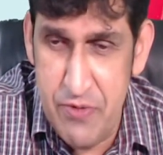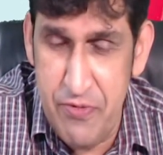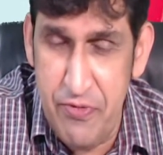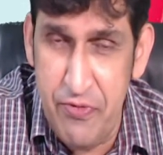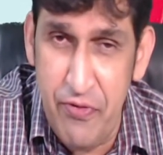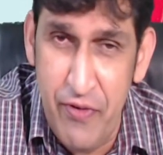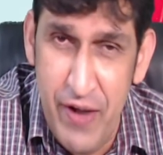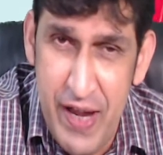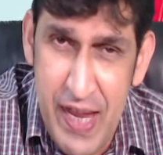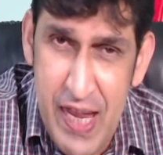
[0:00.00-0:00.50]

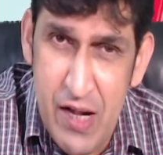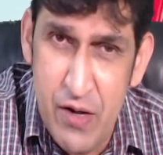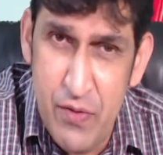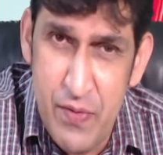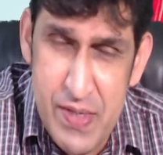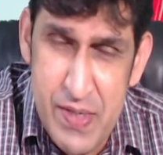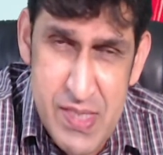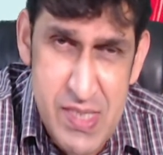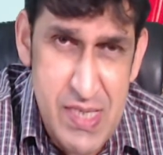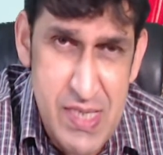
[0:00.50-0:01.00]

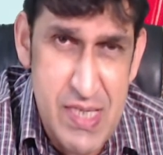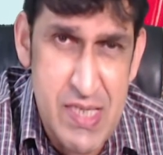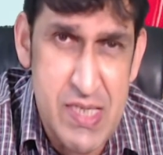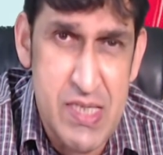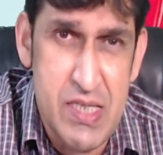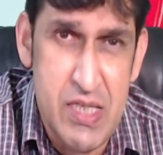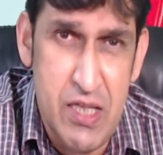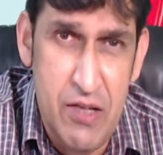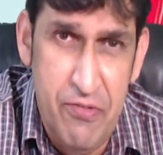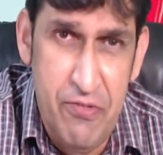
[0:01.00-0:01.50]
fragrance is
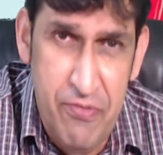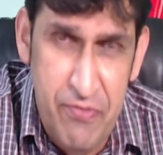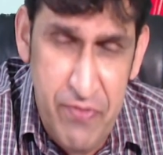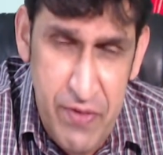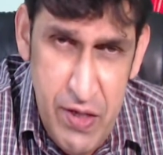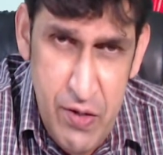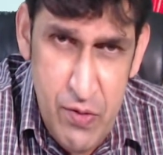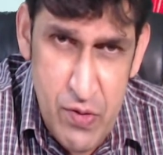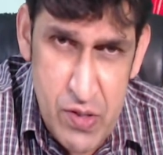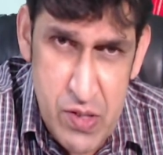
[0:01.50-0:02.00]

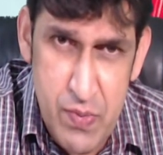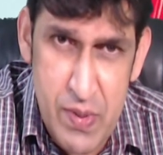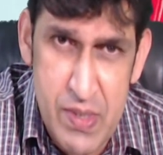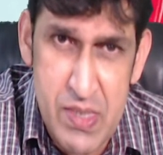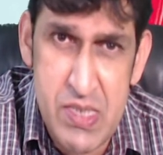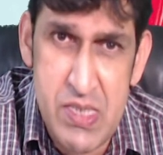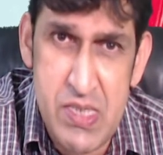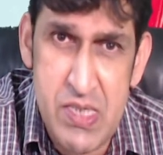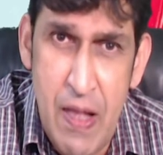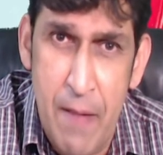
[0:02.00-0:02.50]
diffused when
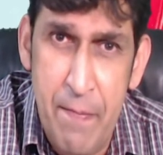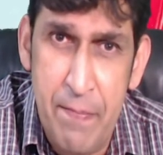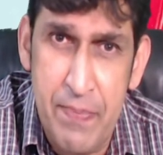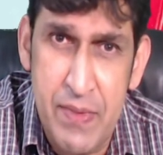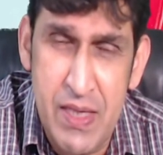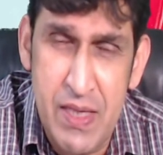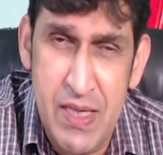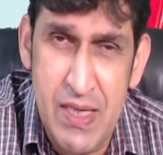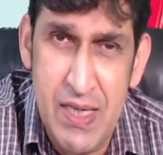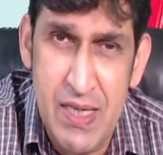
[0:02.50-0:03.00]

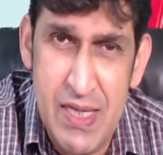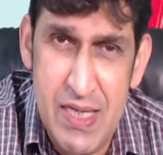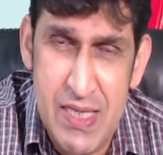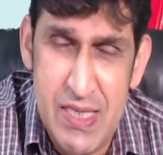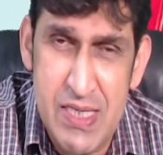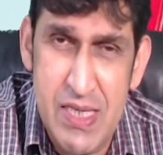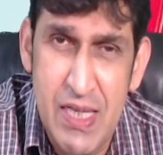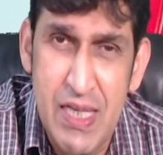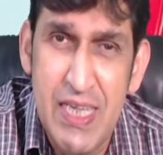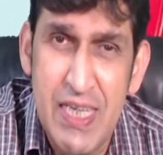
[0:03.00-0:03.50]
something
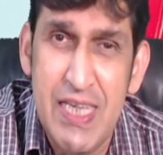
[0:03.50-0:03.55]
is